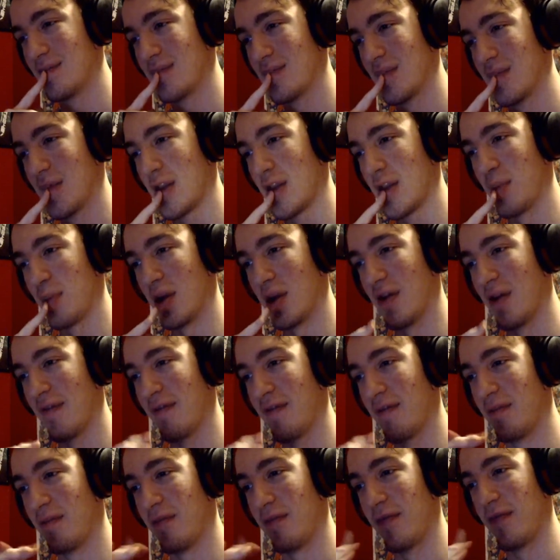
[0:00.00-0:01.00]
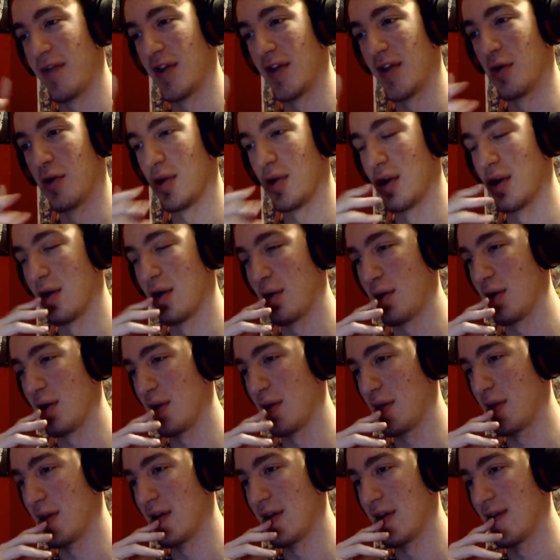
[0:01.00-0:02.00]
It's been a few years
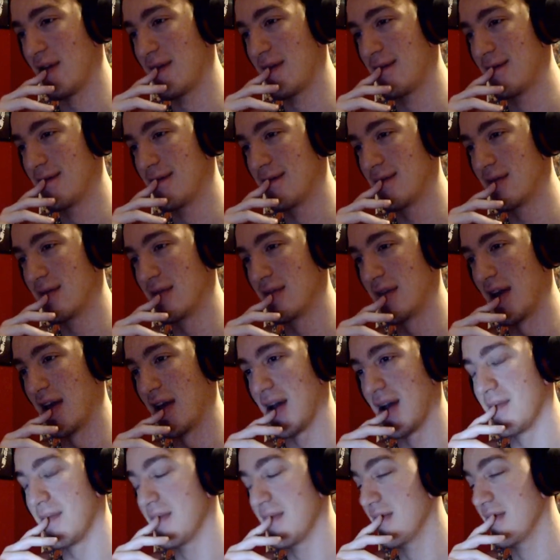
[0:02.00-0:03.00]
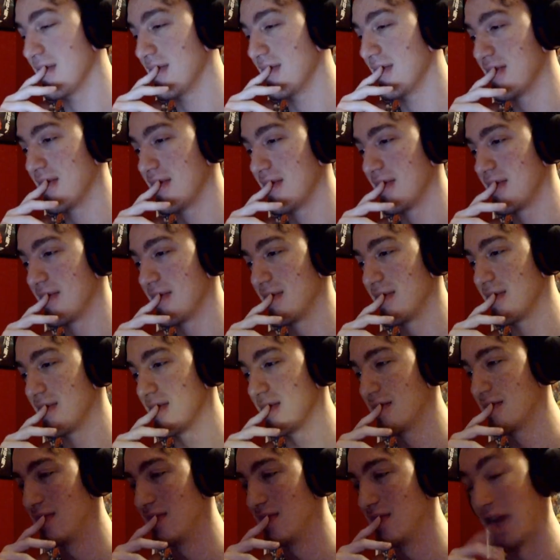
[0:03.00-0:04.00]
since then. Damn.
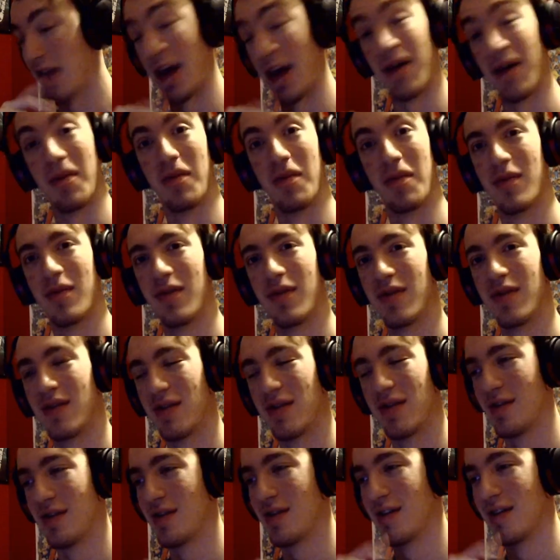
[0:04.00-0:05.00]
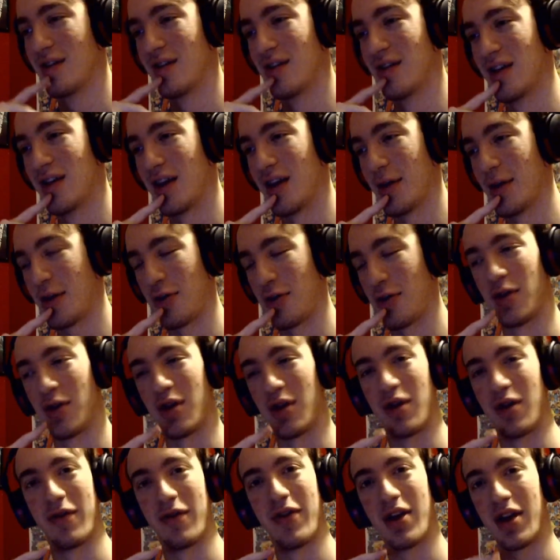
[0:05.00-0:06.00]
Damn. That's like
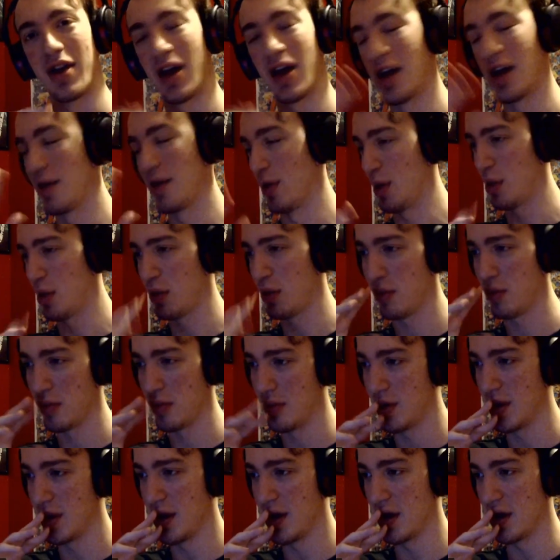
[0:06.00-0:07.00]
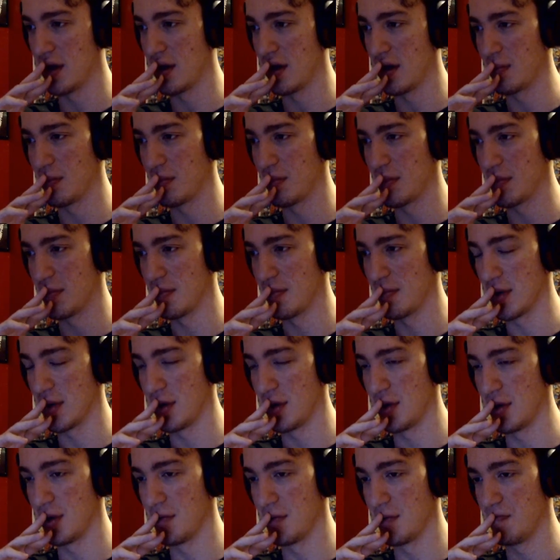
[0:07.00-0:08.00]
crazy to think. Anyways, yeah, but
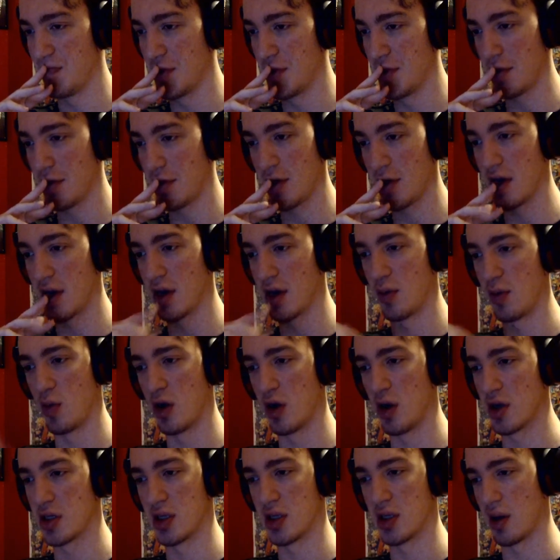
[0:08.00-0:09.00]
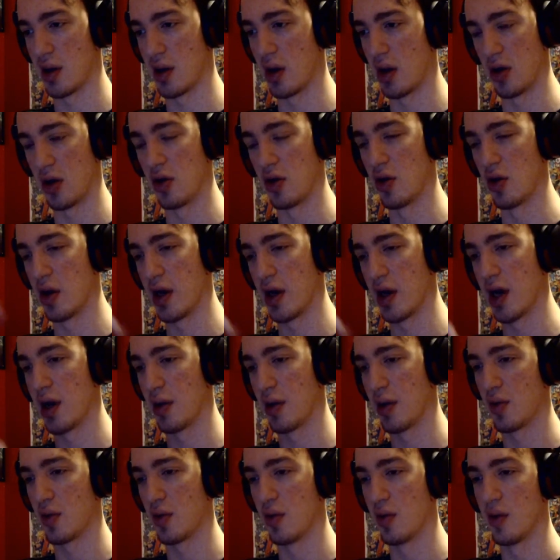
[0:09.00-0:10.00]
Yu-Gi-Oh! I didn't watch since like early high
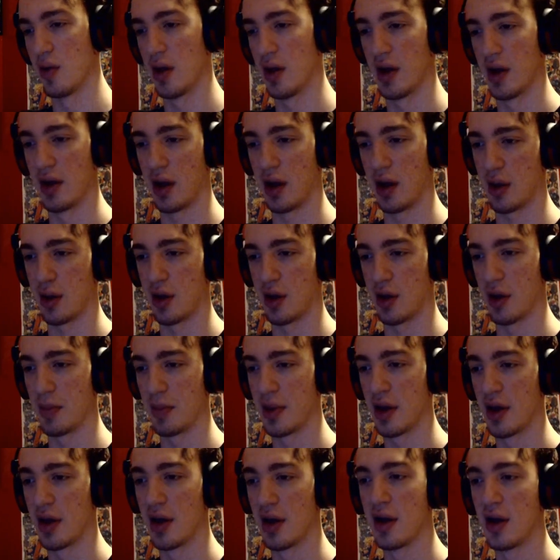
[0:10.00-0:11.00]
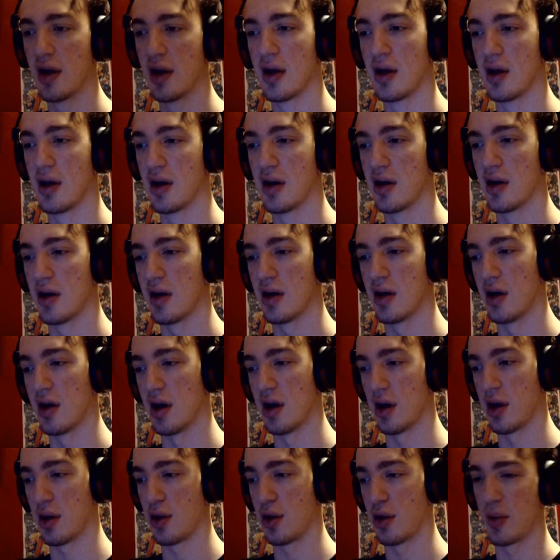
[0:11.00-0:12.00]
school, like subbed.
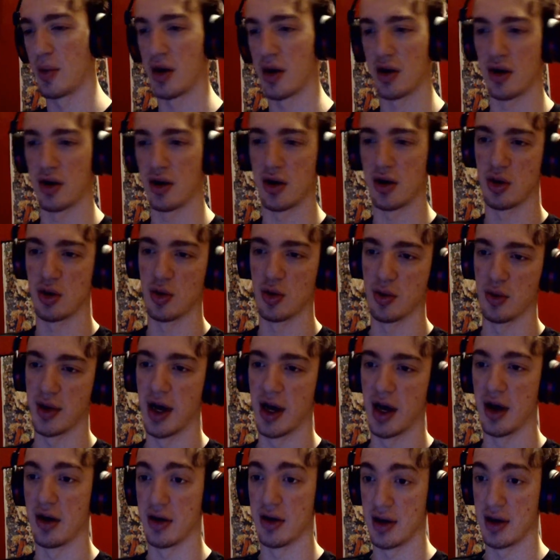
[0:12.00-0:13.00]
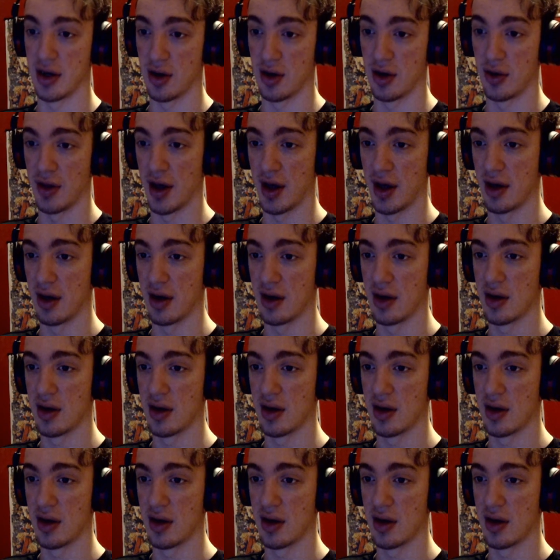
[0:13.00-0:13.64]
So I'm not gonna include that until then.